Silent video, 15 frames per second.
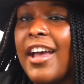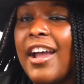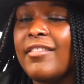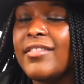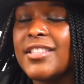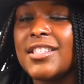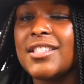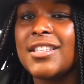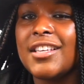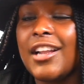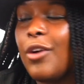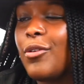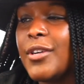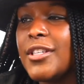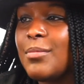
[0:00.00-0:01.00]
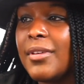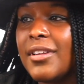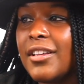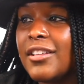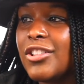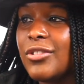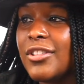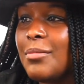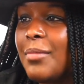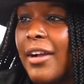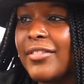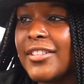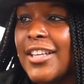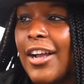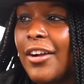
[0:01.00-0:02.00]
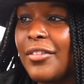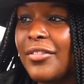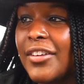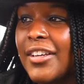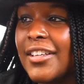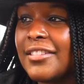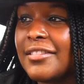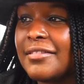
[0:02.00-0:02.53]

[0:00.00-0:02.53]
ever since then I've always been intrigued by photography.